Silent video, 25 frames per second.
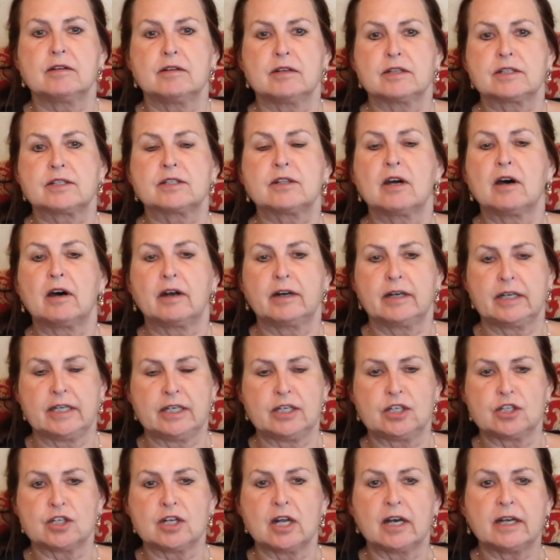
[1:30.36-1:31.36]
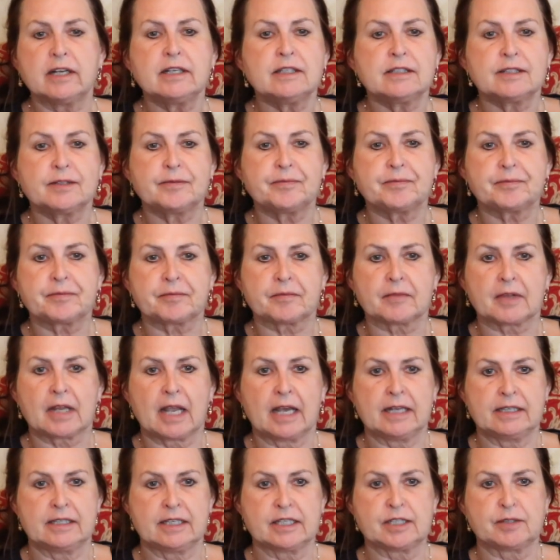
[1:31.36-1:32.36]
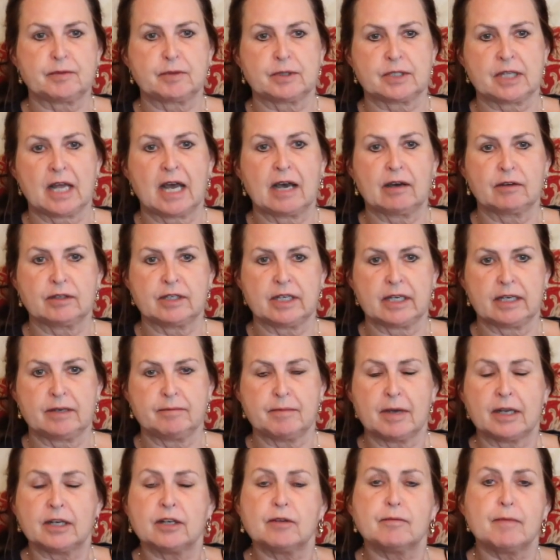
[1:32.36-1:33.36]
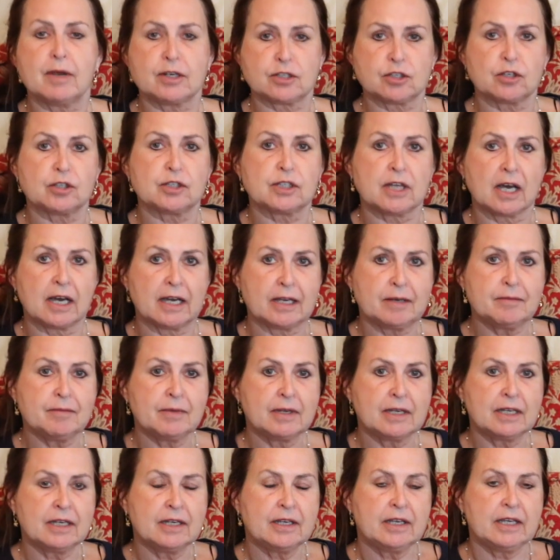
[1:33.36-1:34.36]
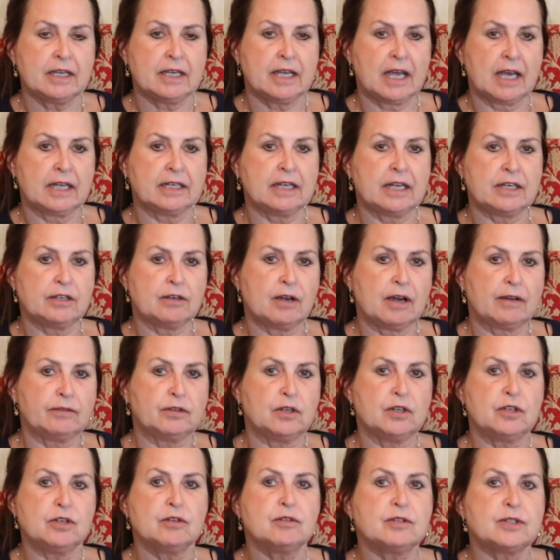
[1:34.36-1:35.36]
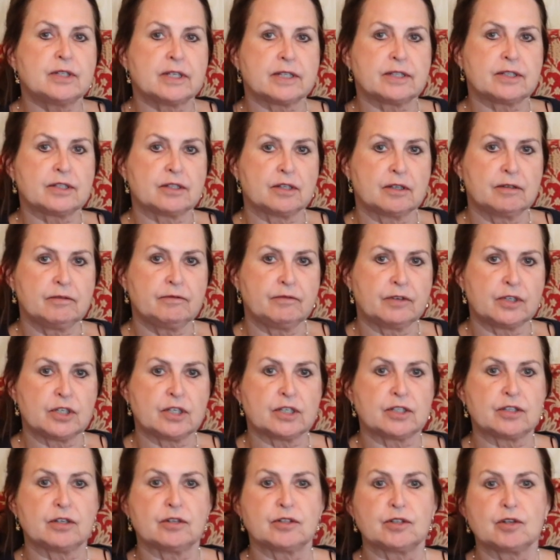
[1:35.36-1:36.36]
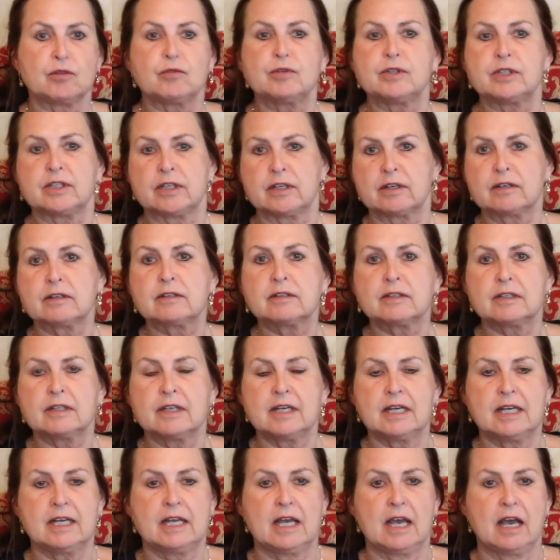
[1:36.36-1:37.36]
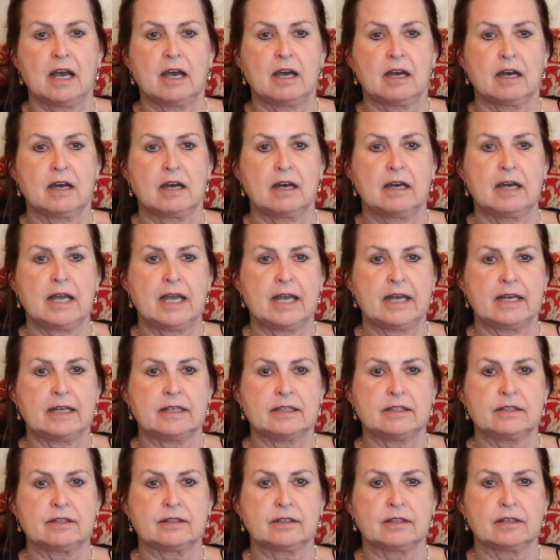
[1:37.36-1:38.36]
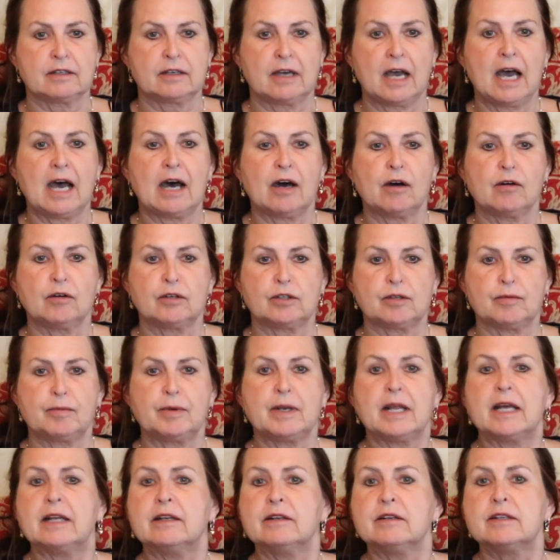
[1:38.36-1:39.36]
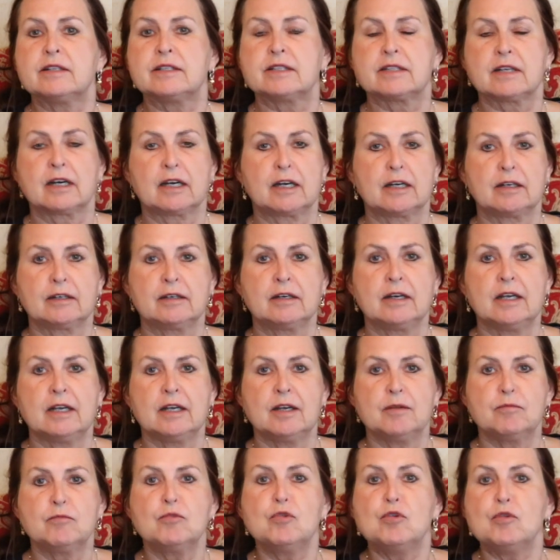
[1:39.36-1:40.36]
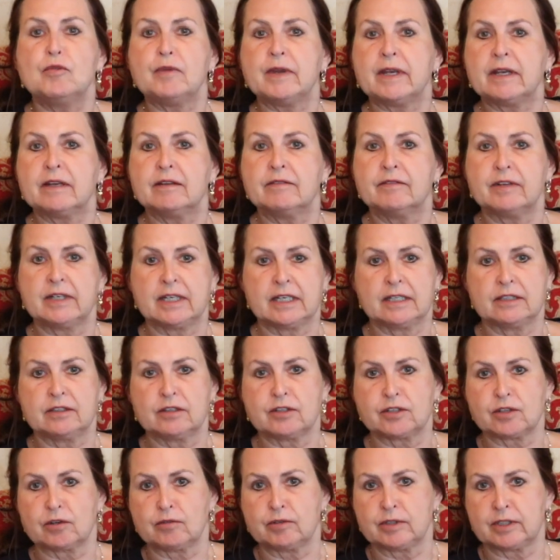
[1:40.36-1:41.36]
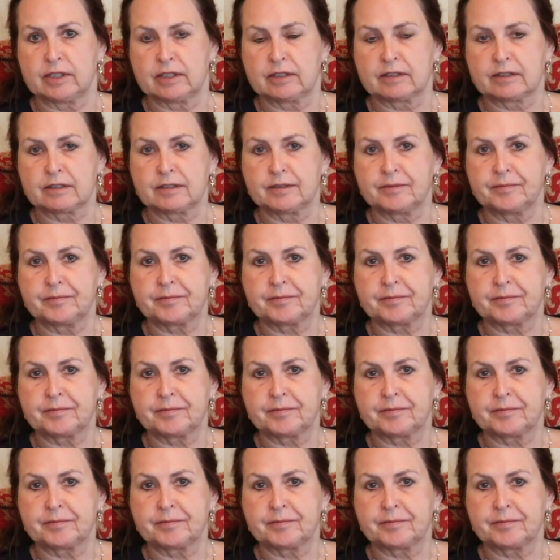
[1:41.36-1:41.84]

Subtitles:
star each night, and this was how they measured time. And then you have the new system, which is the zodiac, and how the planets are moving within the zodiac.